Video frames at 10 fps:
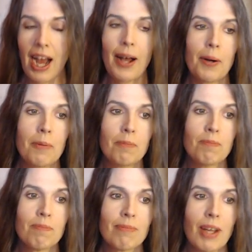
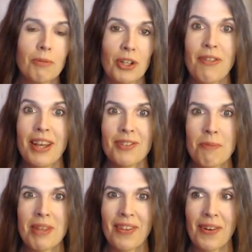I'm trying to think of
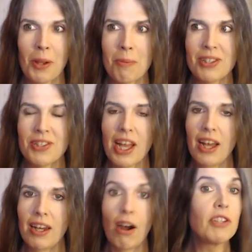some of the other elements.
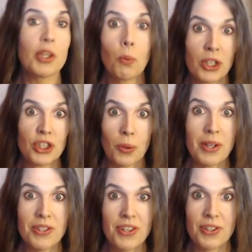Obviously, word
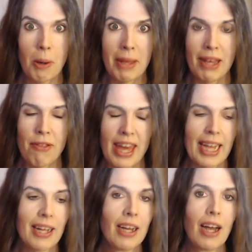choices are a big
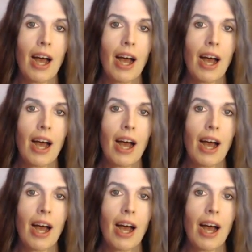thing.